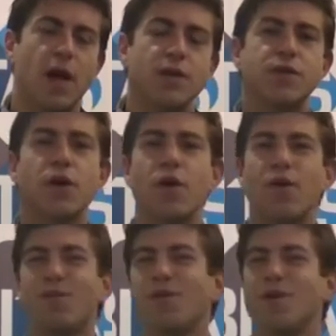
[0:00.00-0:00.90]

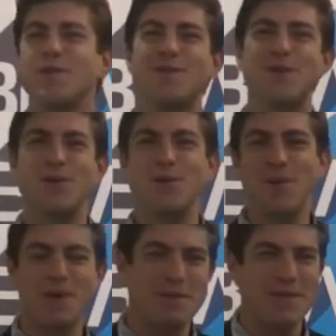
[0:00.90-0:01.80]
So, for those of you who
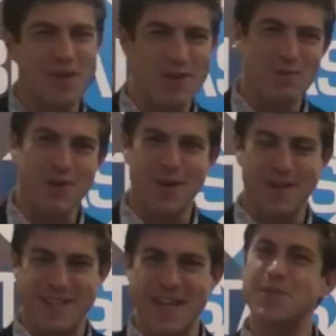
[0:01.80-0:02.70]
want to be software
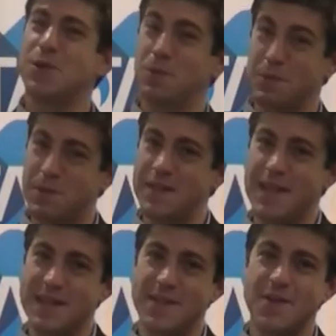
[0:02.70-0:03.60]
architects, you would be
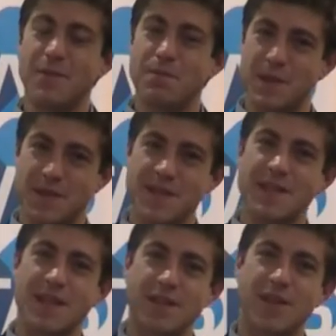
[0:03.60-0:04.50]
tested on business
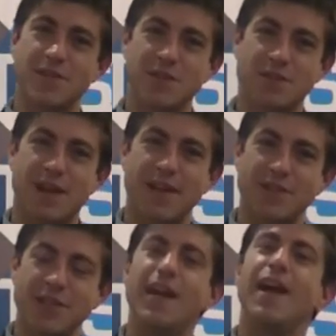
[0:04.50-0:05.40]
technology
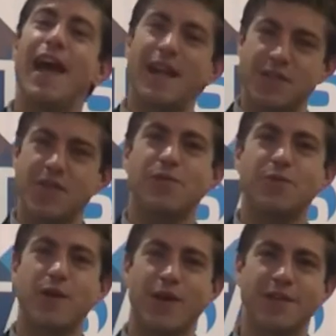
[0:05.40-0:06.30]
strategy and
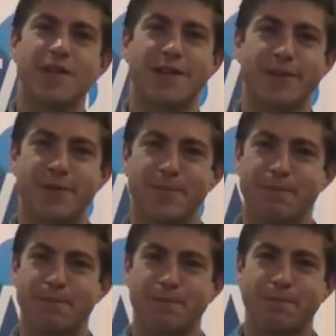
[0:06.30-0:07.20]
software architecture.
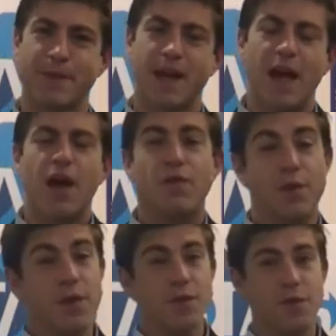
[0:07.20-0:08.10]

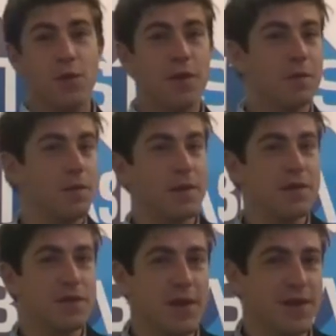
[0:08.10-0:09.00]
For those of you who want to be
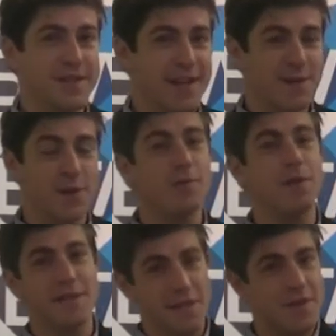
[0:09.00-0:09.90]
business architects, you'd
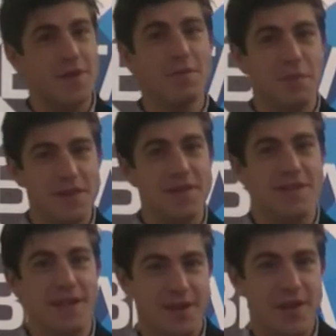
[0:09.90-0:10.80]
be tested on
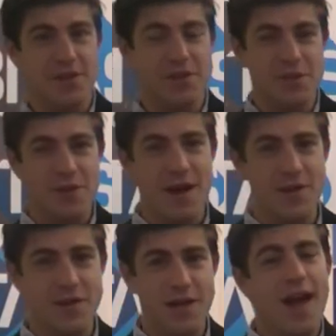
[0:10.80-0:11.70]
business technology
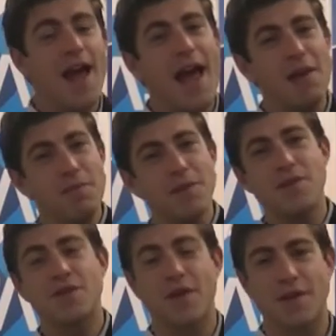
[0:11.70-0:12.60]
strategy and
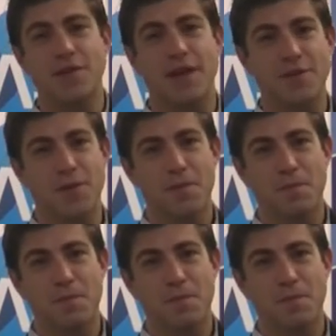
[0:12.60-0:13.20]
business architecture.